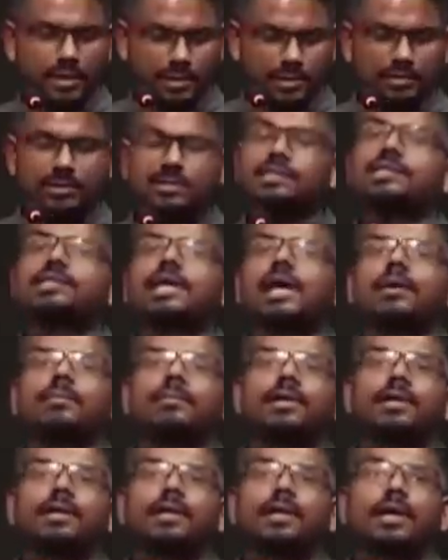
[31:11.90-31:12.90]
This is
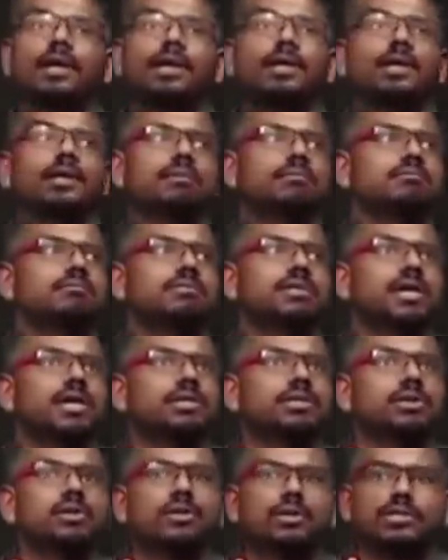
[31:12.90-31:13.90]
happening in
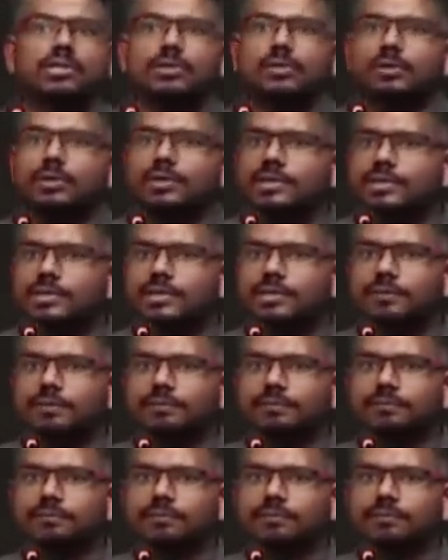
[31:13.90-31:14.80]
national law schools.